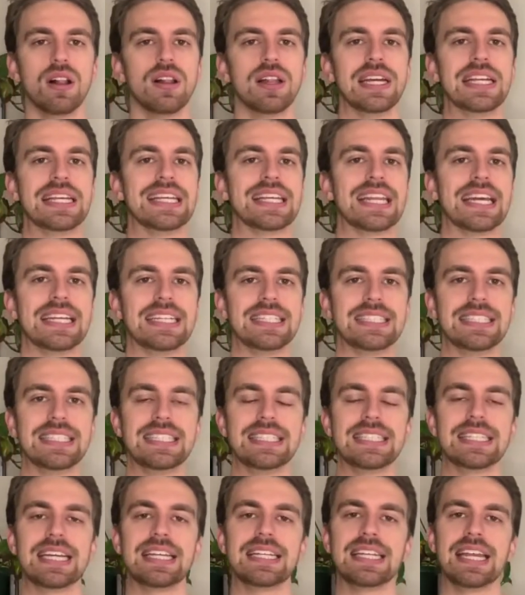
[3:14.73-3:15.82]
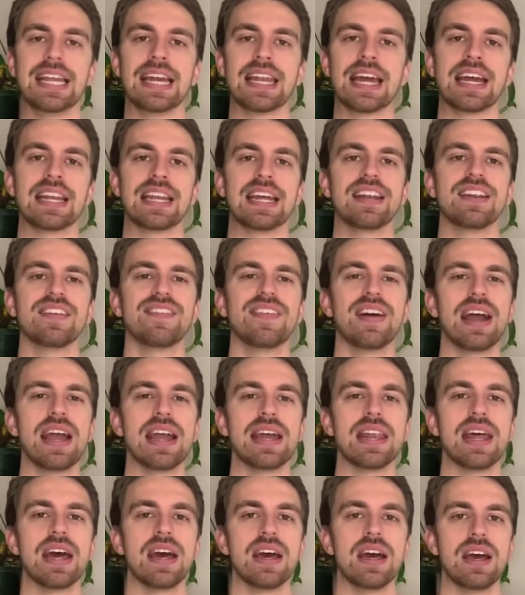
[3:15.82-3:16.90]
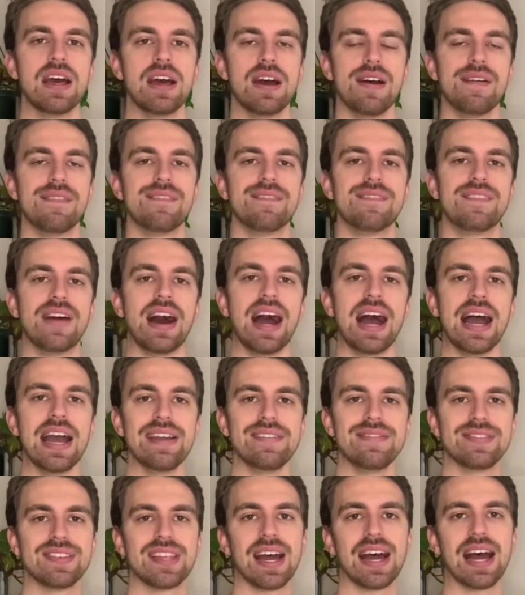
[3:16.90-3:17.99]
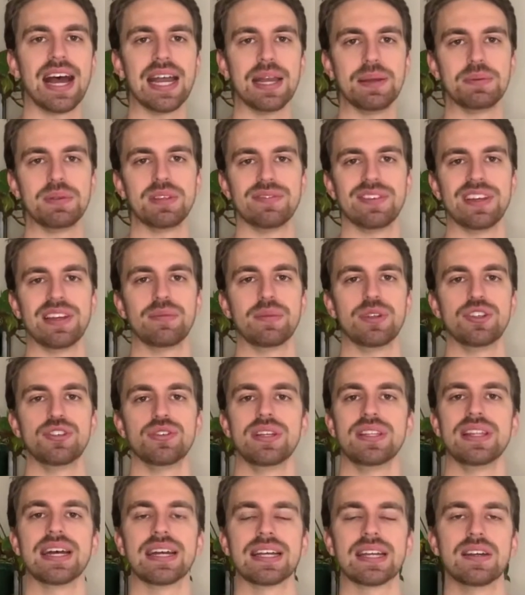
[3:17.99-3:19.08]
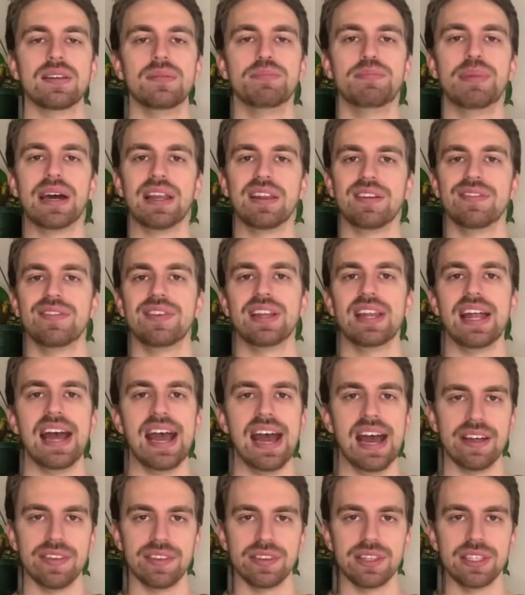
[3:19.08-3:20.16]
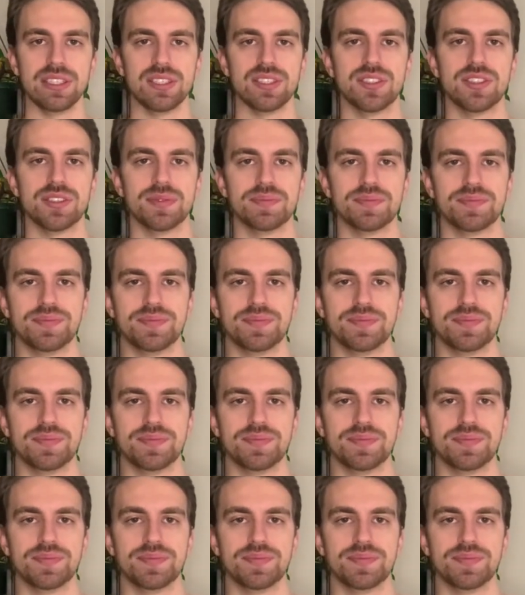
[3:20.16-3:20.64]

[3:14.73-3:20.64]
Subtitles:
In 1998 identified 5 types of imagery that could benefit athletes.